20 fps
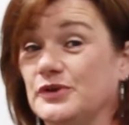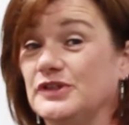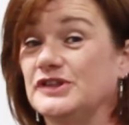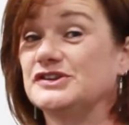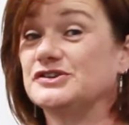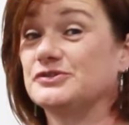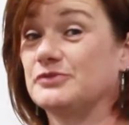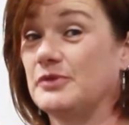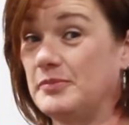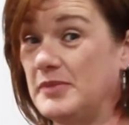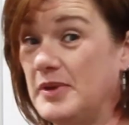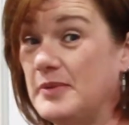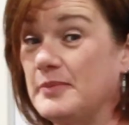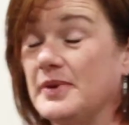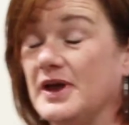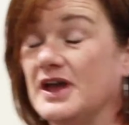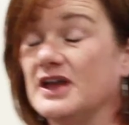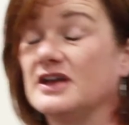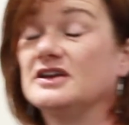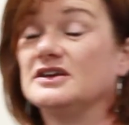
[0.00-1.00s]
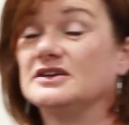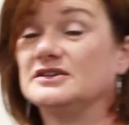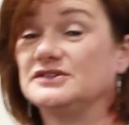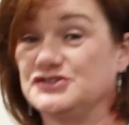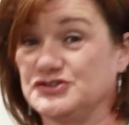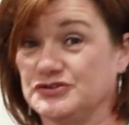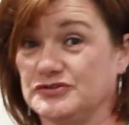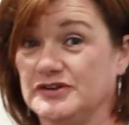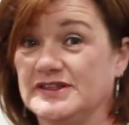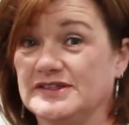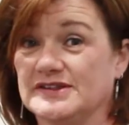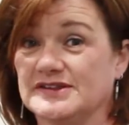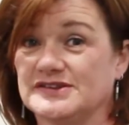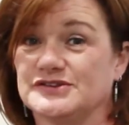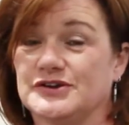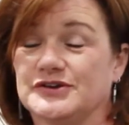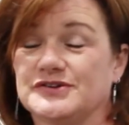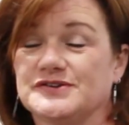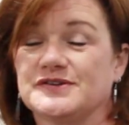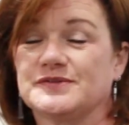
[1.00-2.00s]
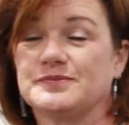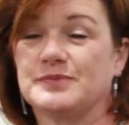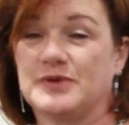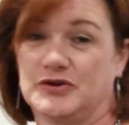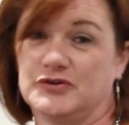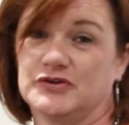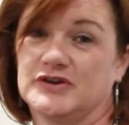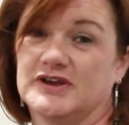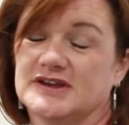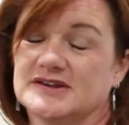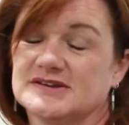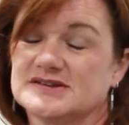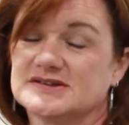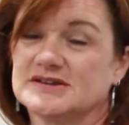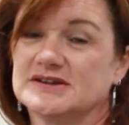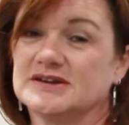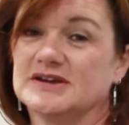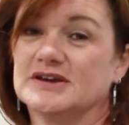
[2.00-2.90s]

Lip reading: are worthy to remember during this notice period.